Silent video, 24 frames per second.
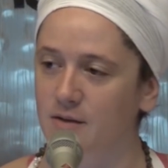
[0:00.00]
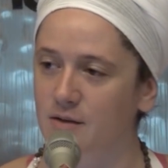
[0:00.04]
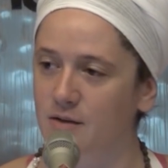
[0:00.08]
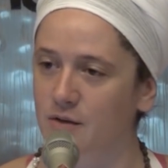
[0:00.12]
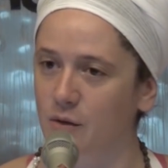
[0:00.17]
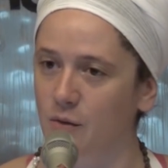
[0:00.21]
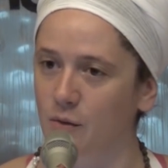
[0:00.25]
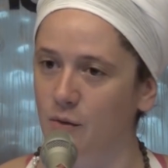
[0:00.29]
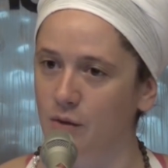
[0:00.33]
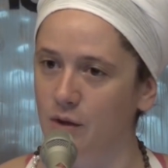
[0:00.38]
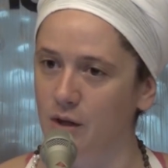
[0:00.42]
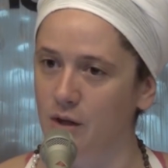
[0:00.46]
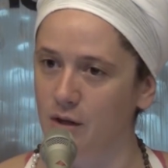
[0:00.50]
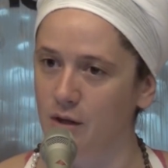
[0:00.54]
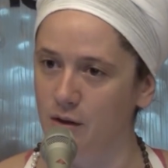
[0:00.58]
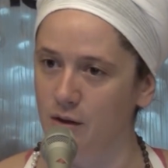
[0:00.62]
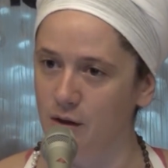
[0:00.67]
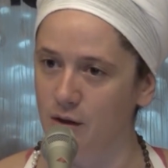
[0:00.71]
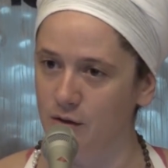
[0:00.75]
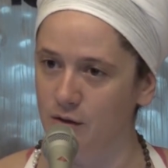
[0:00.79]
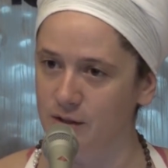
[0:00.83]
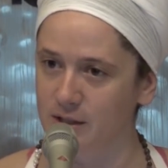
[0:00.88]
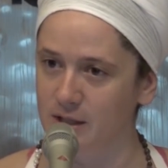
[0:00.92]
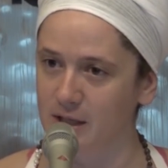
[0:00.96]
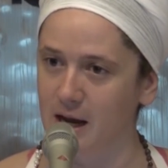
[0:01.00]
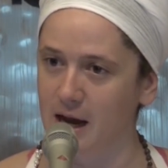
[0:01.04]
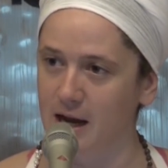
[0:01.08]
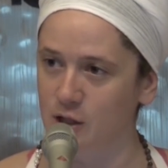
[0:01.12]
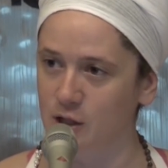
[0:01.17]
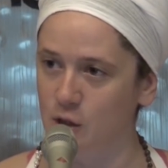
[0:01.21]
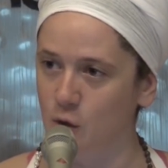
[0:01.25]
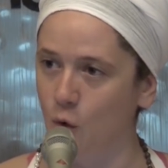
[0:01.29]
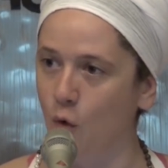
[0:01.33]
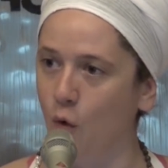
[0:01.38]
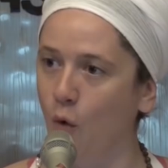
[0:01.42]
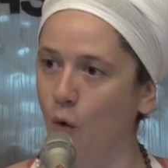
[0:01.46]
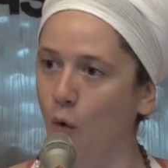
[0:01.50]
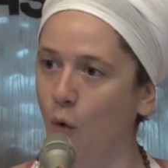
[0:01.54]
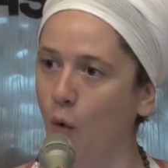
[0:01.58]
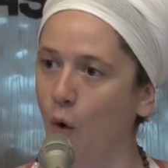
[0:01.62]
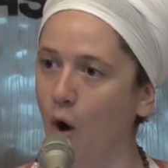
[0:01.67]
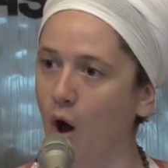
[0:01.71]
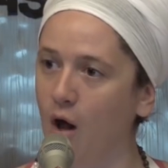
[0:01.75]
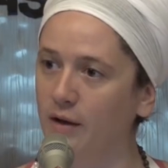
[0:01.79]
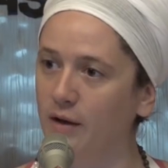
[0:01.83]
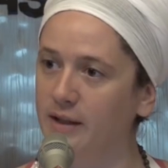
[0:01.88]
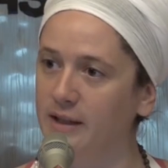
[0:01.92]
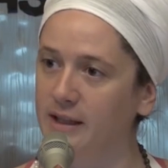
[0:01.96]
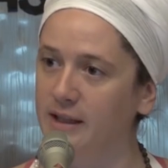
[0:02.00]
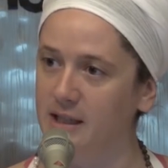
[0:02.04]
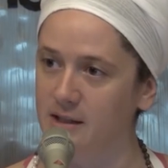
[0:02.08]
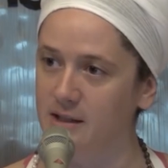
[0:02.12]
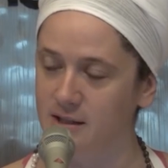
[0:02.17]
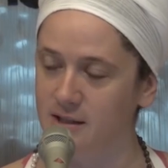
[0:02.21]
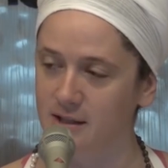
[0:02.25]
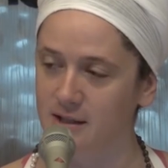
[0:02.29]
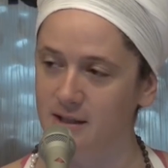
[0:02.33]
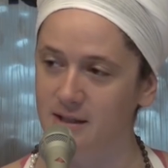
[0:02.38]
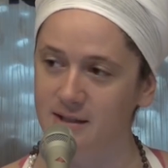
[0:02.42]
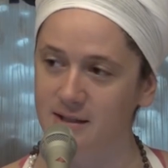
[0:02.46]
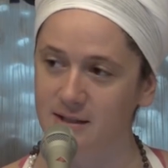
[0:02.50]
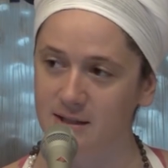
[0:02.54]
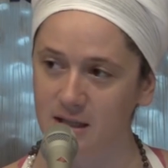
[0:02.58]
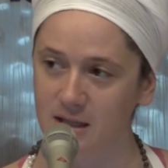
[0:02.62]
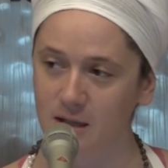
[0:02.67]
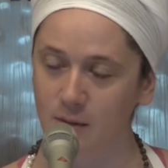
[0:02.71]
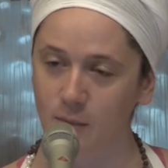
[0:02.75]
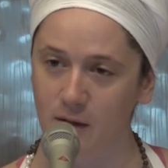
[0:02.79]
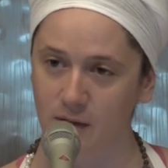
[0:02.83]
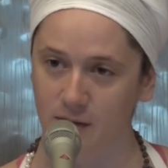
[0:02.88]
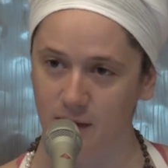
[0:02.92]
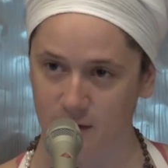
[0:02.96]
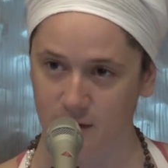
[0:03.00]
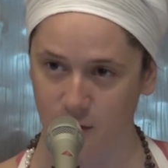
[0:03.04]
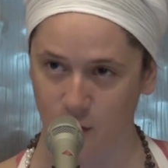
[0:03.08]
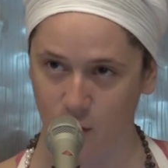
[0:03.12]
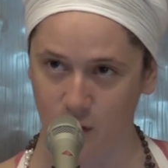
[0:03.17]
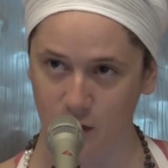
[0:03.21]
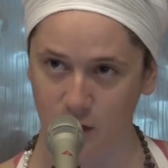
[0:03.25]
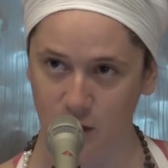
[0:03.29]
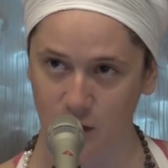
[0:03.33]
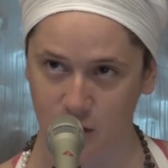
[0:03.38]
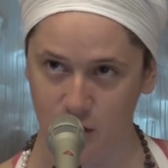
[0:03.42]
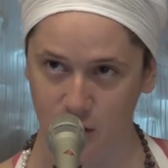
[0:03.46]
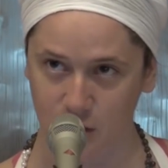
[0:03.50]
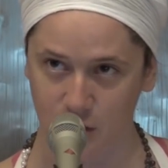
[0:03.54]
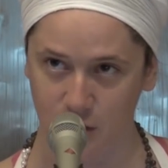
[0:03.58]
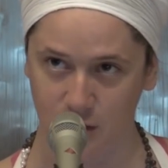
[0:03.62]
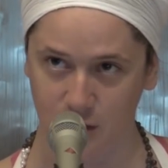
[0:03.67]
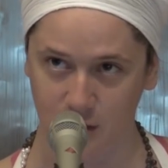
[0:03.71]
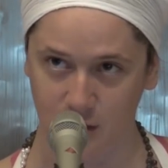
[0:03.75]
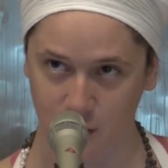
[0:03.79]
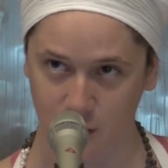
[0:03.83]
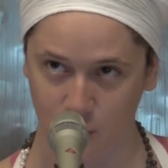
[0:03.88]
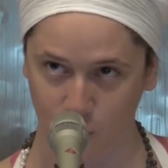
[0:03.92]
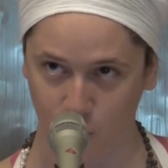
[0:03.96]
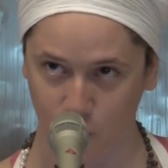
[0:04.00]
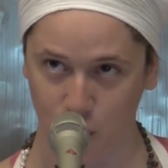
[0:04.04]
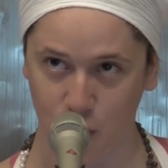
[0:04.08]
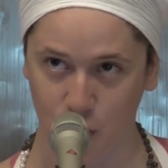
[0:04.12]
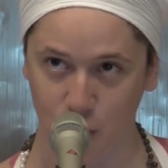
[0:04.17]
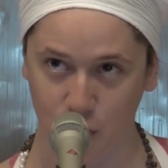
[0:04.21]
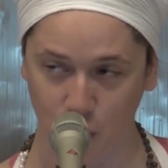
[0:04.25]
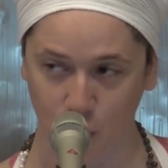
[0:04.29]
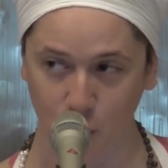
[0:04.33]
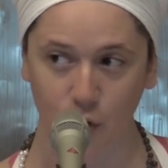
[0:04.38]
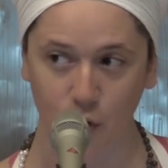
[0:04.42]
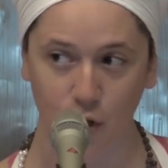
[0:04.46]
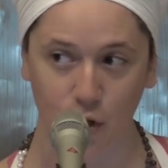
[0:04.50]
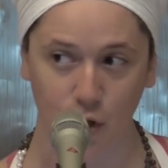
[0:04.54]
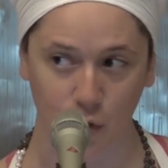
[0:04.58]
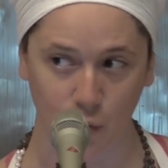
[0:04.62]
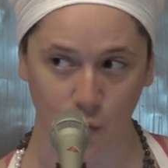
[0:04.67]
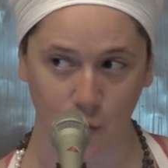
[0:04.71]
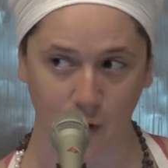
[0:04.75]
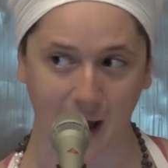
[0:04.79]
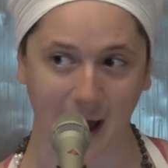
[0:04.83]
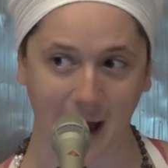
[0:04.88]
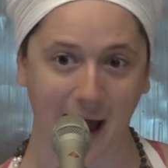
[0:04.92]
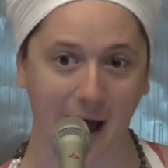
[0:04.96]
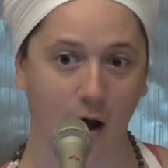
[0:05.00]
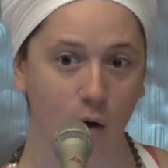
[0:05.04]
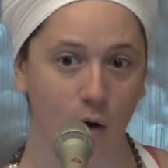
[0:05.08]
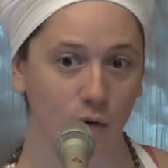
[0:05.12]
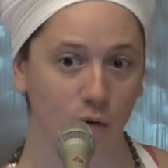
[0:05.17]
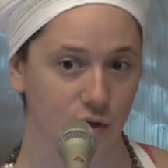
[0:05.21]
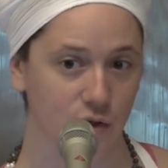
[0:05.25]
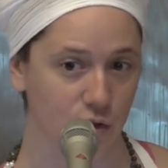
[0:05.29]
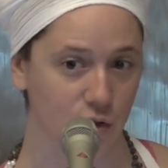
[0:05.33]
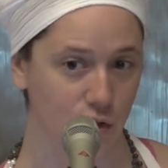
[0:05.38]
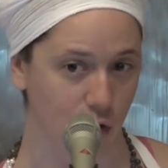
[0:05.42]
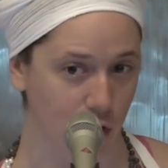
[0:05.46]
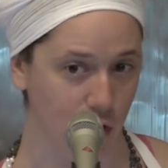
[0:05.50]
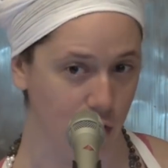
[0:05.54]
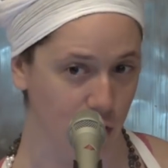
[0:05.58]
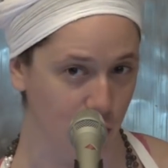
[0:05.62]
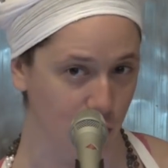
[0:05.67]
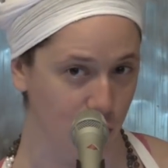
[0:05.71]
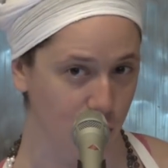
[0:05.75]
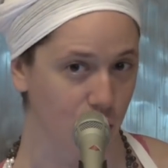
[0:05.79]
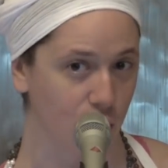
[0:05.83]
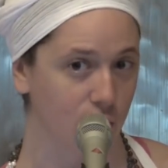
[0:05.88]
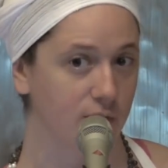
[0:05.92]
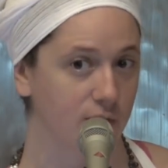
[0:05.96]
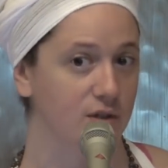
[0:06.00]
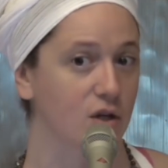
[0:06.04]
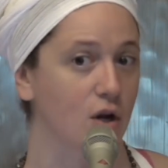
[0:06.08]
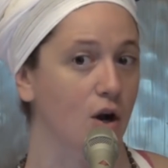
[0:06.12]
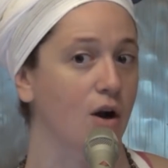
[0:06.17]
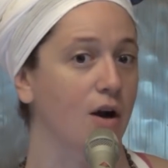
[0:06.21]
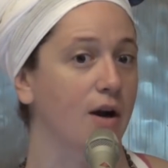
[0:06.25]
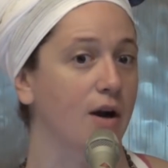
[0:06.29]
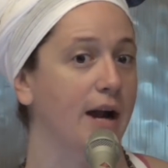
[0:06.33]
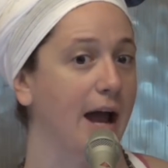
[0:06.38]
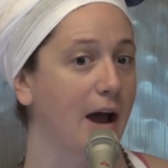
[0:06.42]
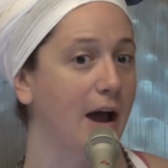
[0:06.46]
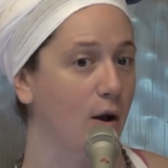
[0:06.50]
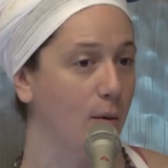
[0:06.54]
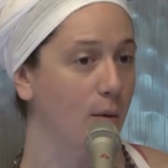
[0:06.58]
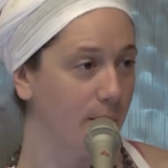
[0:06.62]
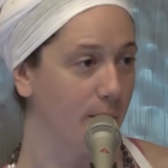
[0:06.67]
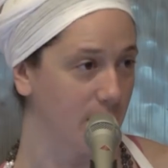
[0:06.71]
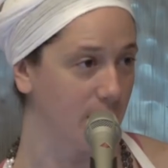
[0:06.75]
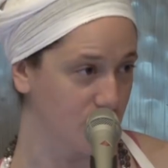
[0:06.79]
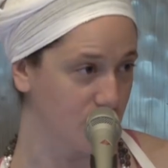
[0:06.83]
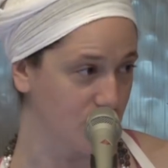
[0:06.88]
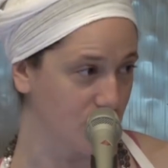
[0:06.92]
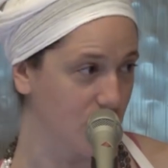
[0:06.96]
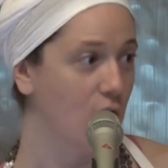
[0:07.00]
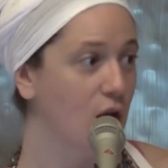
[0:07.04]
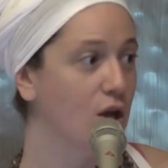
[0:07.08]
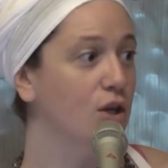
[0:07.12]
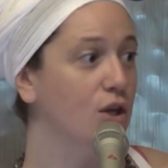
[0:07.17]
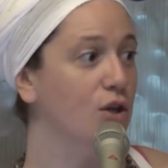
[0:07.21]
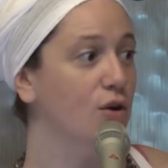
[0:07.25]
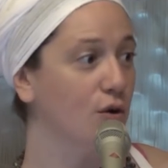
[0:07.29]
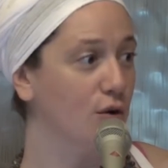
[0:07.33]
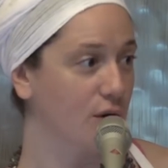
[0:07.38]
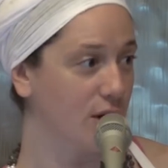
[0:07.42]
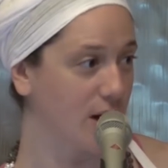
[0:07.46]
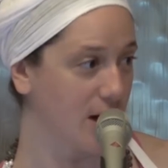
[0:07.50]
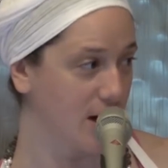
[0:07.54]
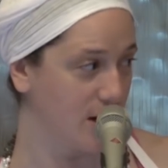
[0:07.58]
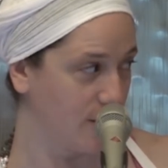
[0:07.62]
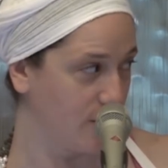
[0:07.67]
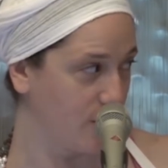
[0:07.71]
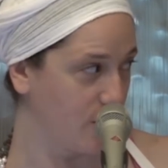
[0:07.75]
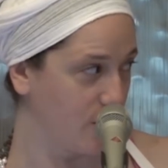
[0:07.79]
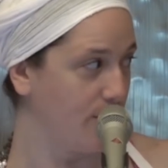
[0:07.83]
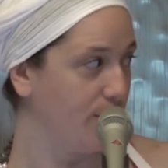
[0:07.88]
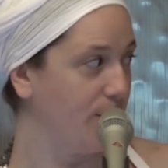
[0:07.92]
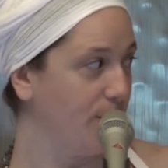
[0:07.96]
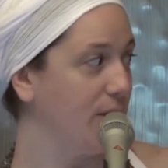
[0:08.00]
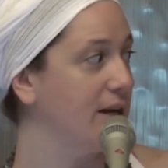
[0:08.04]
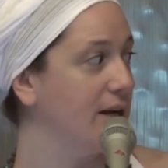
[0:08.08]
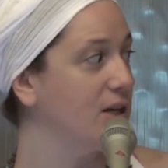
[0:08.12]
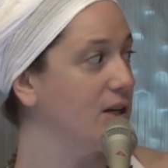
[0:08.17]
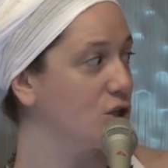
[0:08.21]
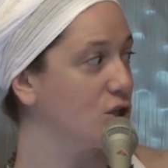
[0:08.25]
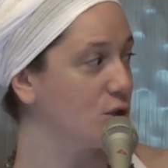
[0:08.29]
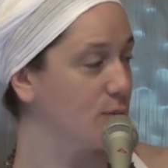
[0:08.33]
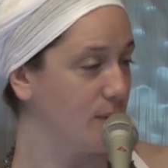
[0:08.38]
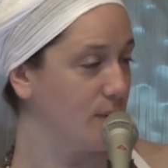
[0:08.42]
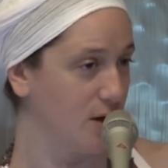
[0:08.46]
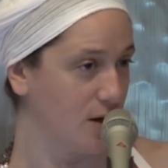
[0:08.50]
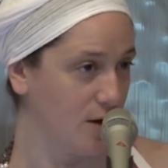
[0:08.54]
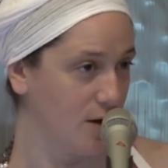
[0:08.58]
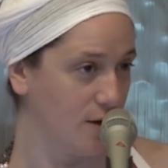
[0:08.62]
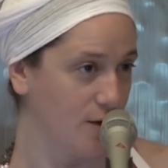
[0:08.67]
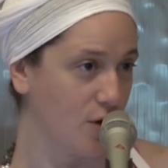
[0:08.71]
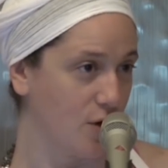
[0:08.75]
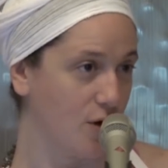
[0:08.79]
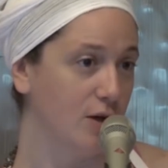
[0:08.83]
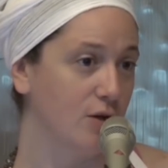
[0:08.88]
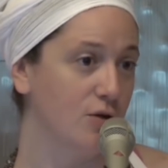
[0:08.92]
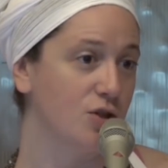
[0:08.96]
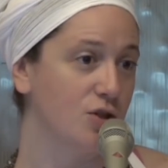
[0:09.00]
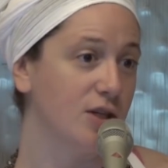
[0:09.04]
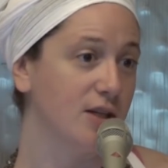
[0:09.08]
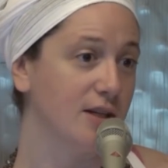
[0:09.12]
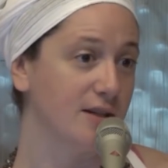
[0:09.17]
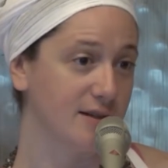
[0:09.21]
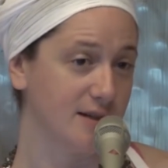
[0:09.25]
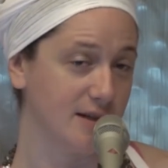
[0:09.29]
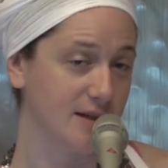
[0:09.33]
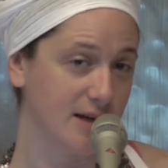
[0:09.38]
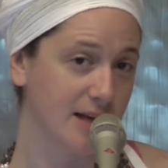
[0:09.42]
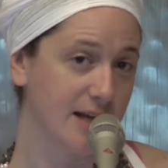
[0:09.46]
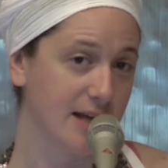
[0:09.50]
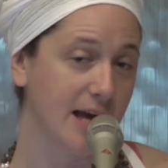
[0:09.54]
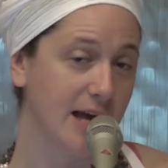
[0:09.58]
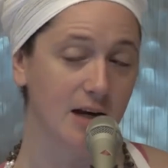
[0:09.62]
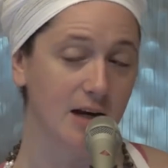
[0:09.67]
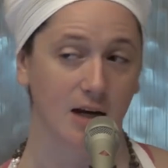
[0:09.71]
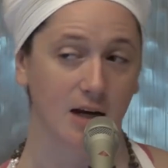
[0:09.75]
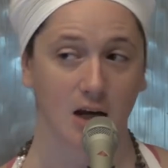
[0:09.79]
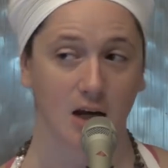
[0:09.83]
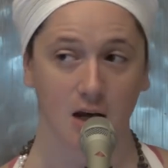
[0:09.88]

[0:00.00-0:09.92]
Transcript: So there's an actual quality to the semen that's that will show you how strong your nerves are and how much your kind of replenishment of your energy is. And again,